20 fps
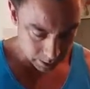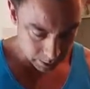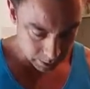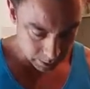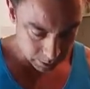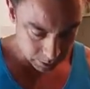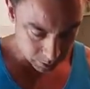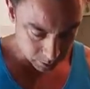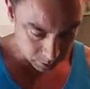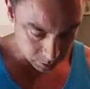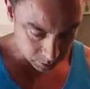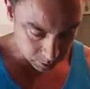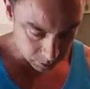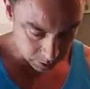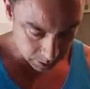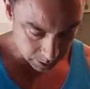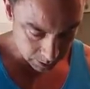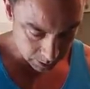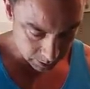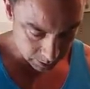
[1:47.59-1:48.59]

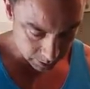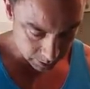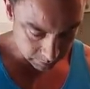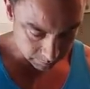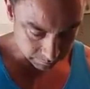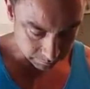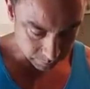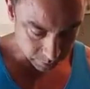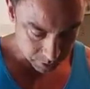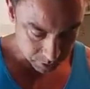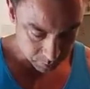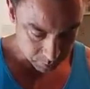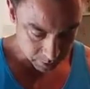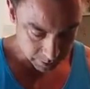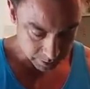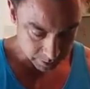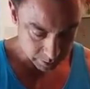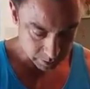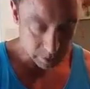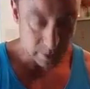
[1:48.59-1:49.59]
So the first
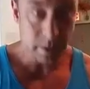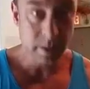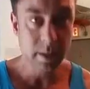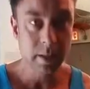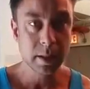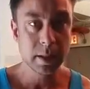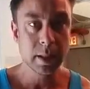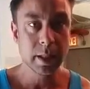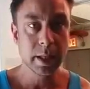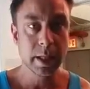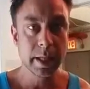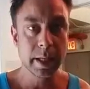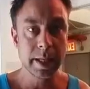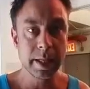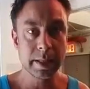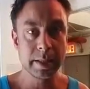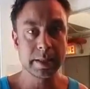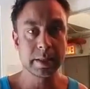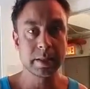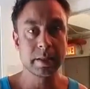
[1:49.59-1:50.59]
one
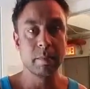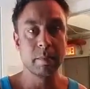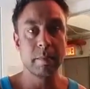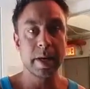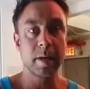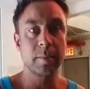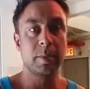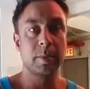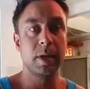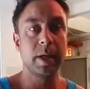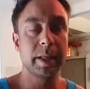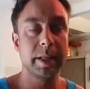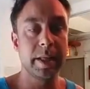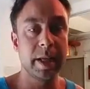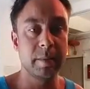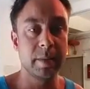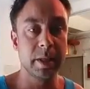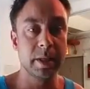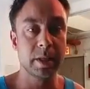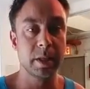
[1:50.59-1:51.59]
is metabolic
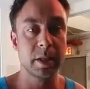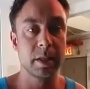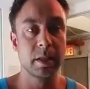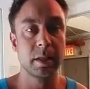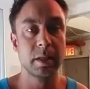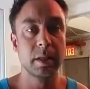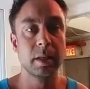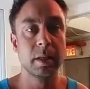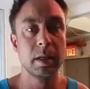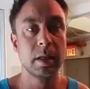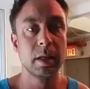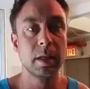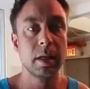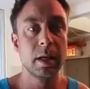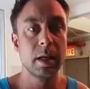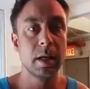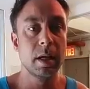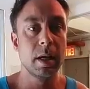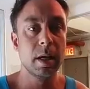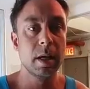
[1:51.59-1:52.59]
damage,
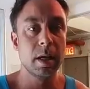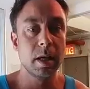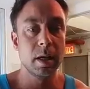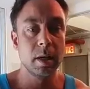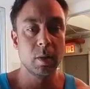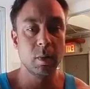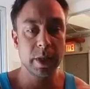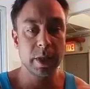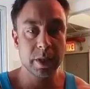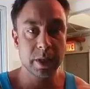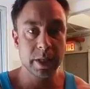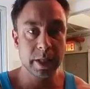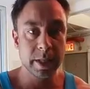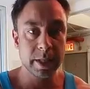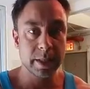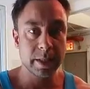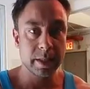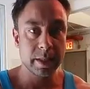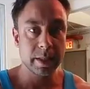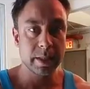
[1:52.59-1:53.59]
which
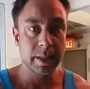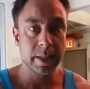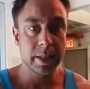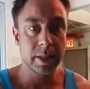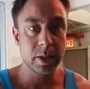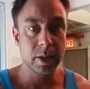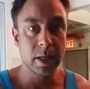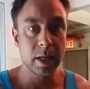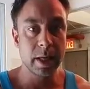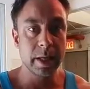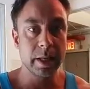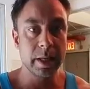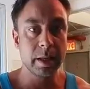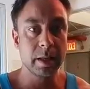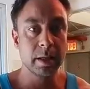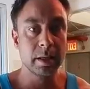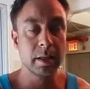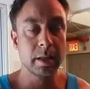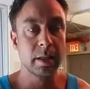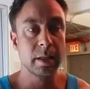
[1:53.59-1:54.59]
is essentially
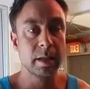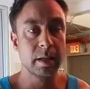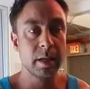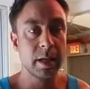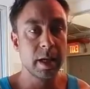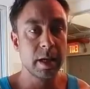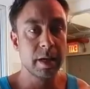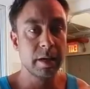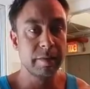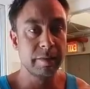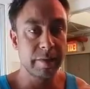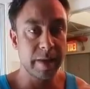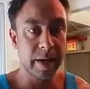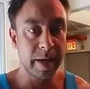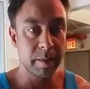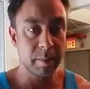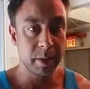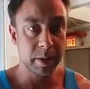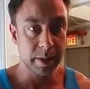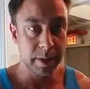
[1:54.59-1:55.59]

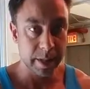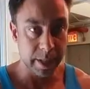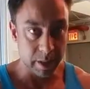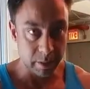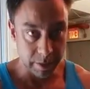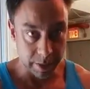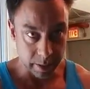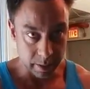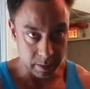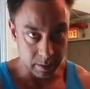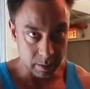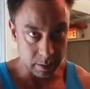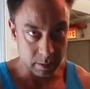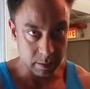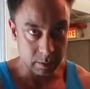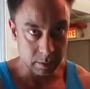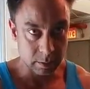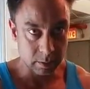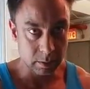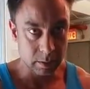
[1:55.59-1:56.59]
fiber tearing,
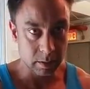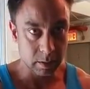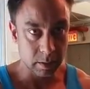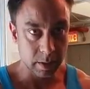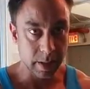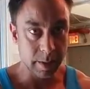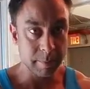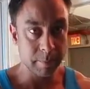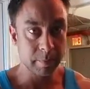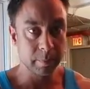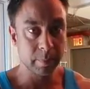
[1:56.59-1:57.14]
okay?